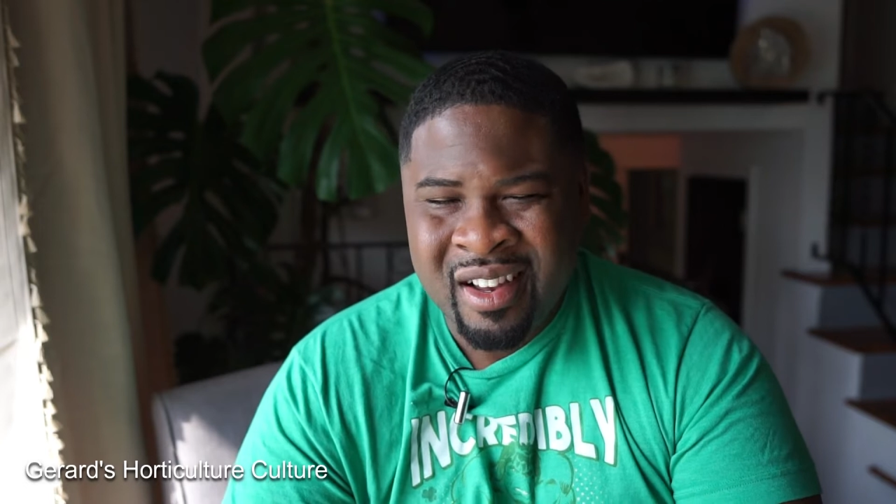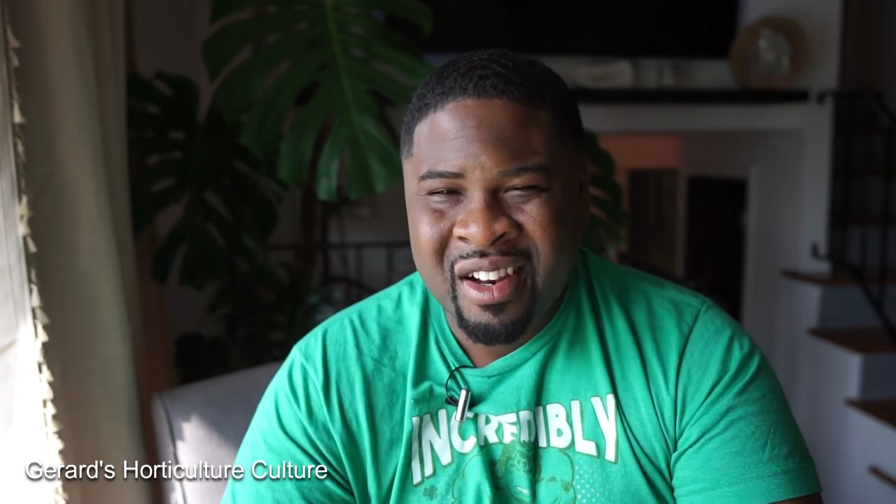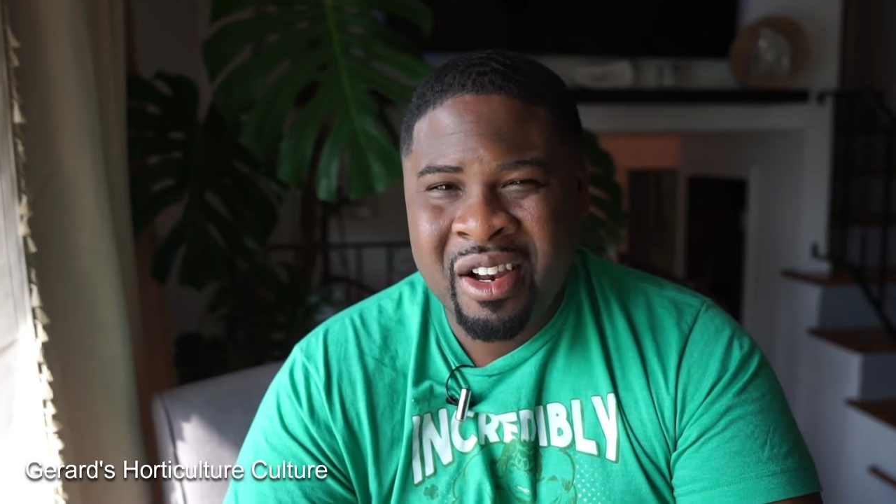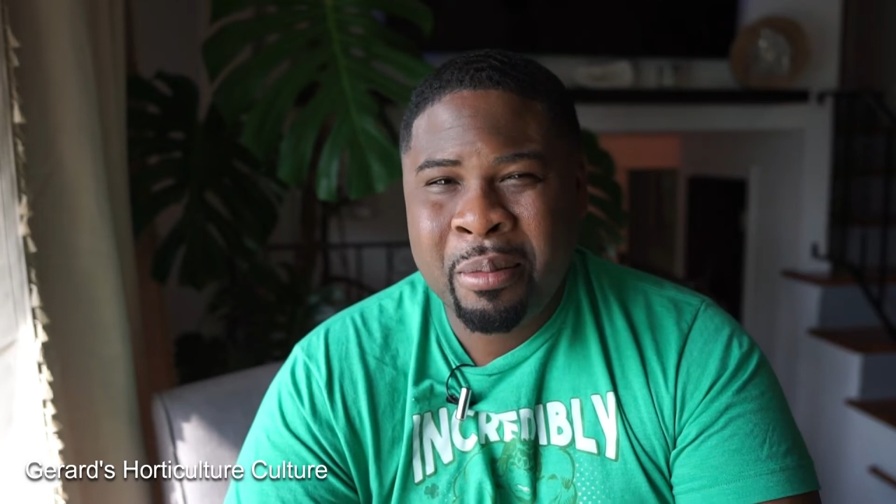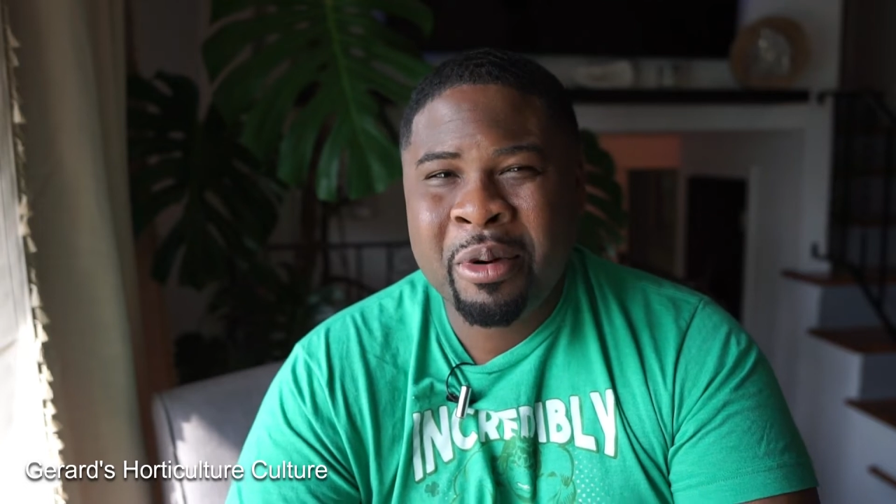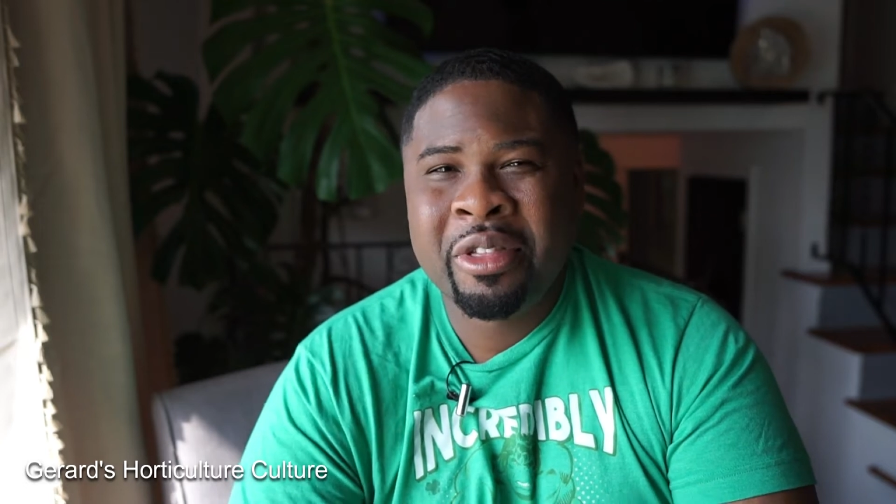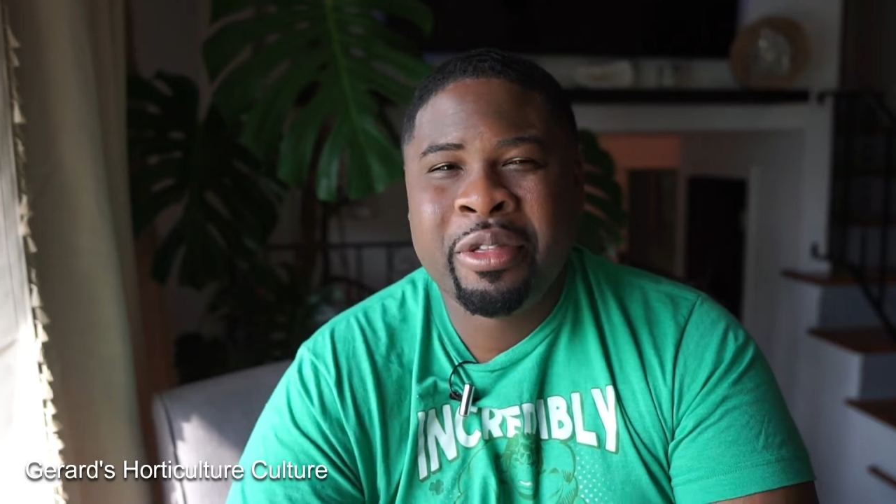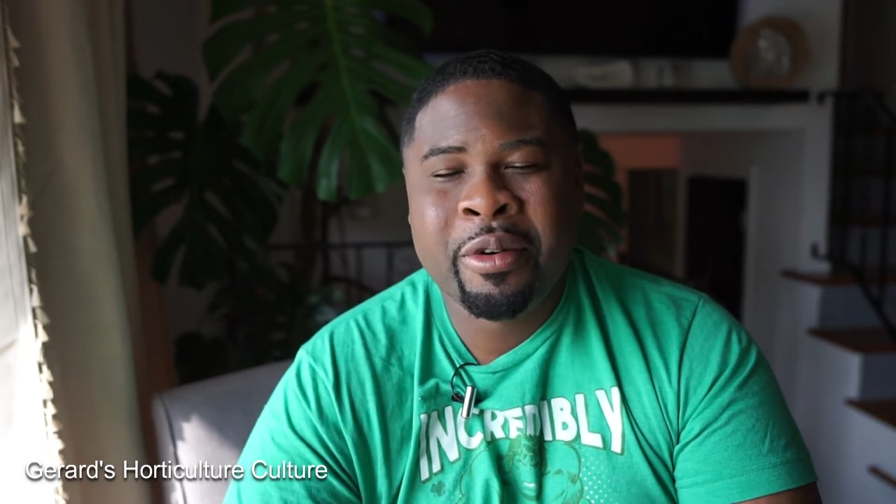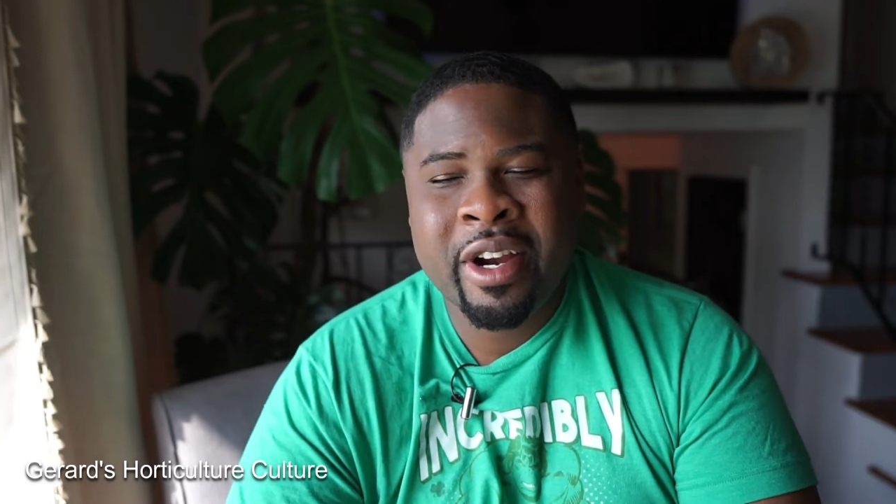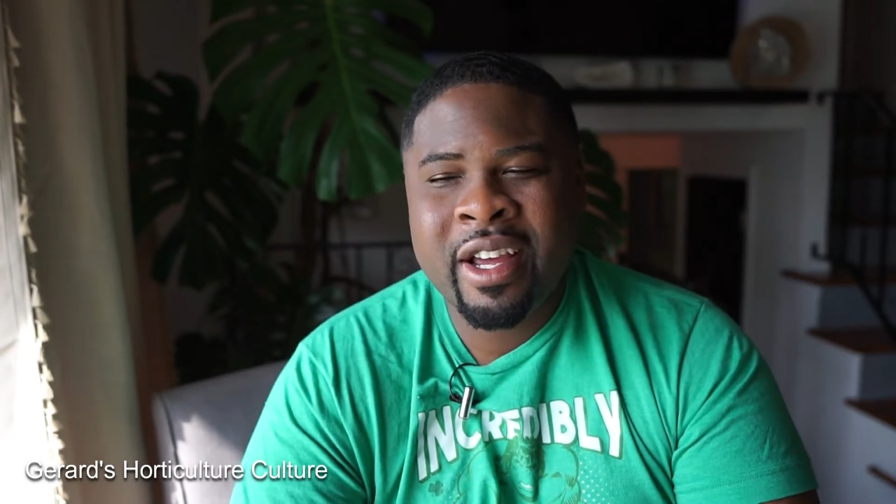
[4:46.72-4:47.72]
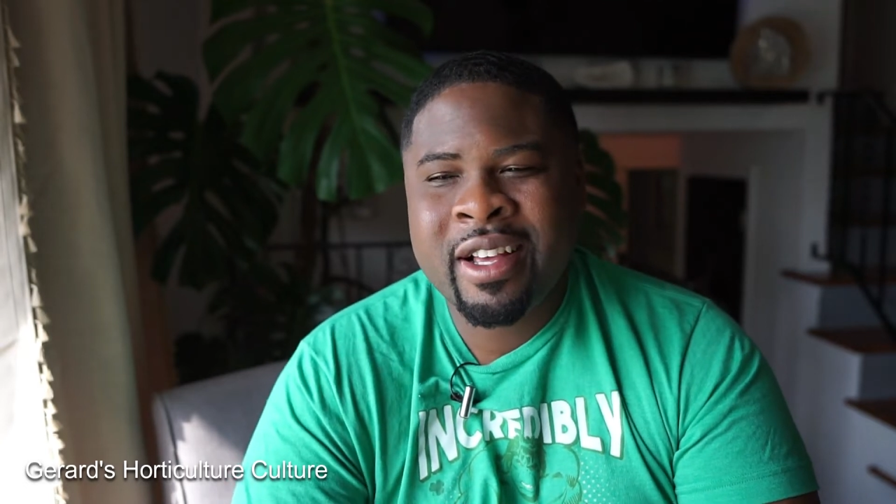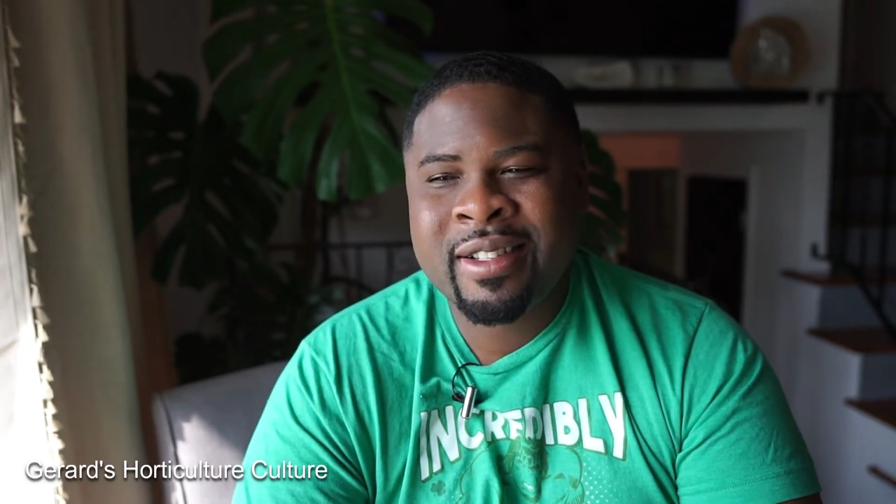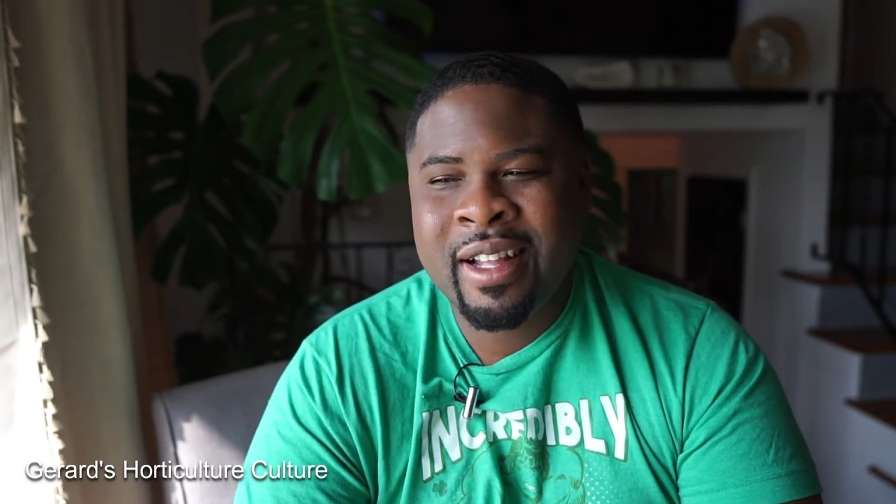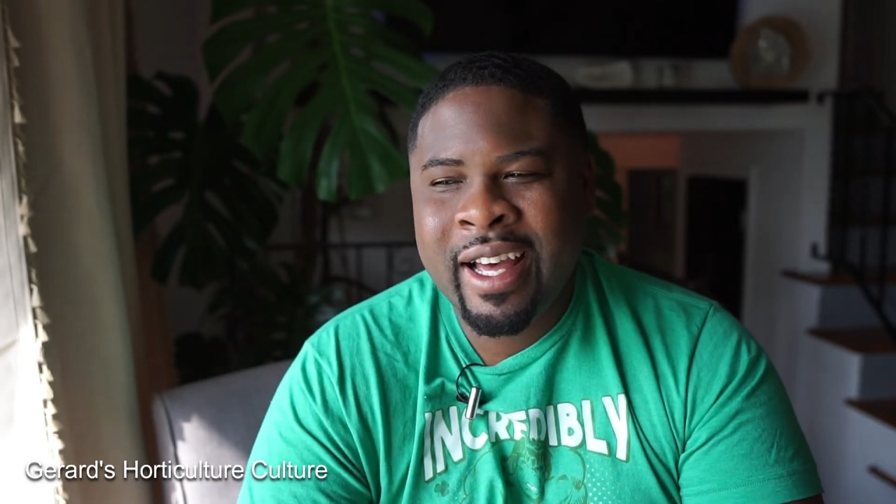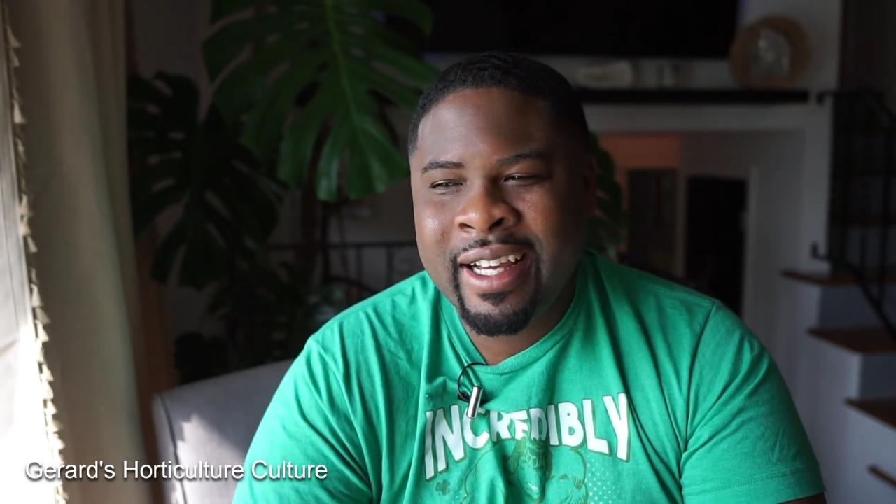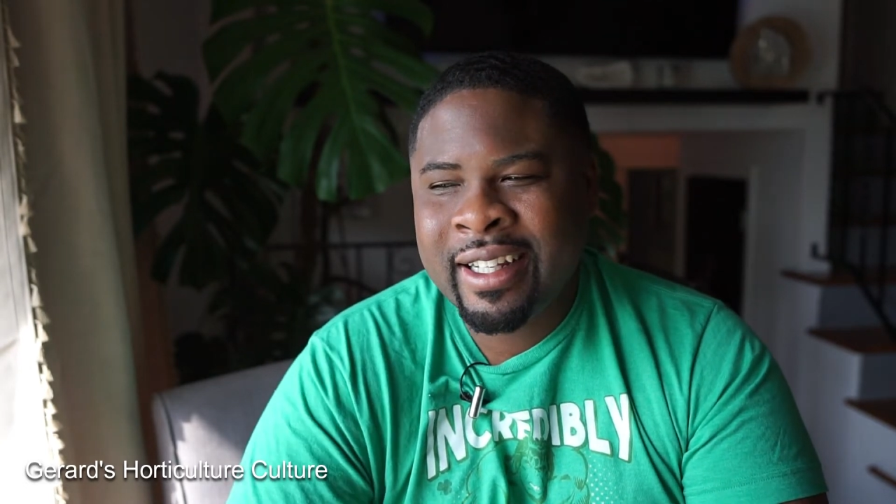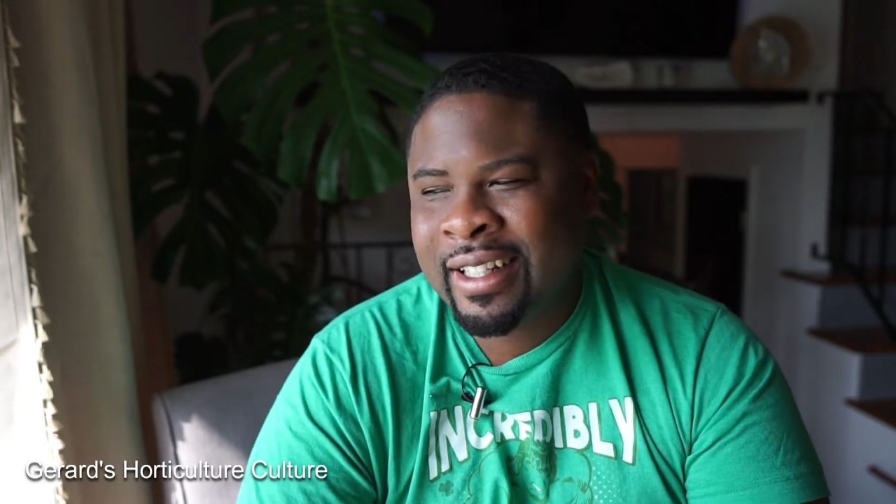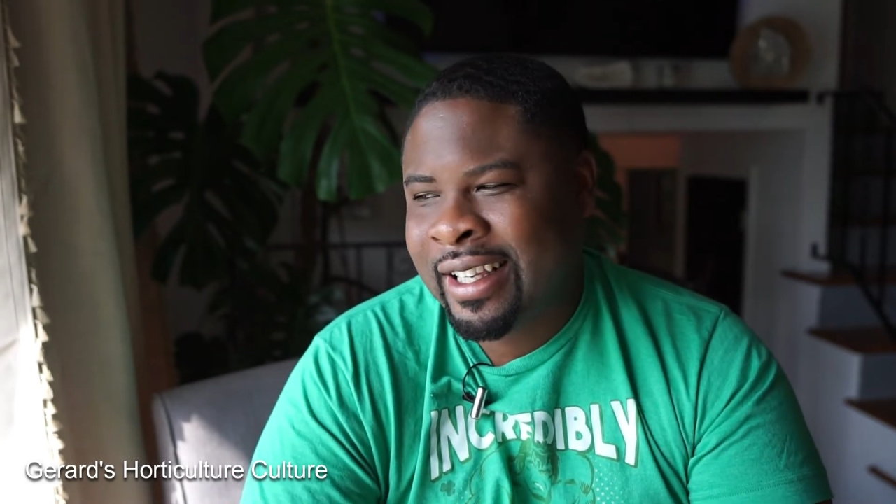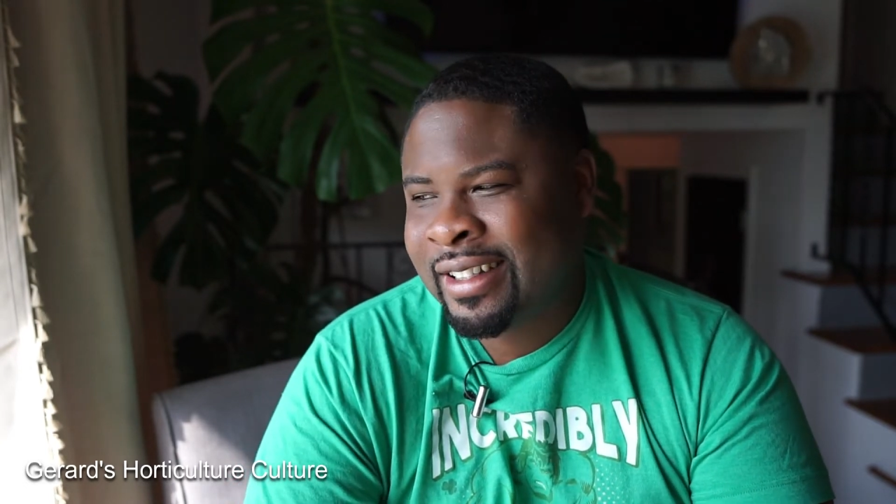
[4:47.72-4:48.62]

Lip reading: Number 3 is like,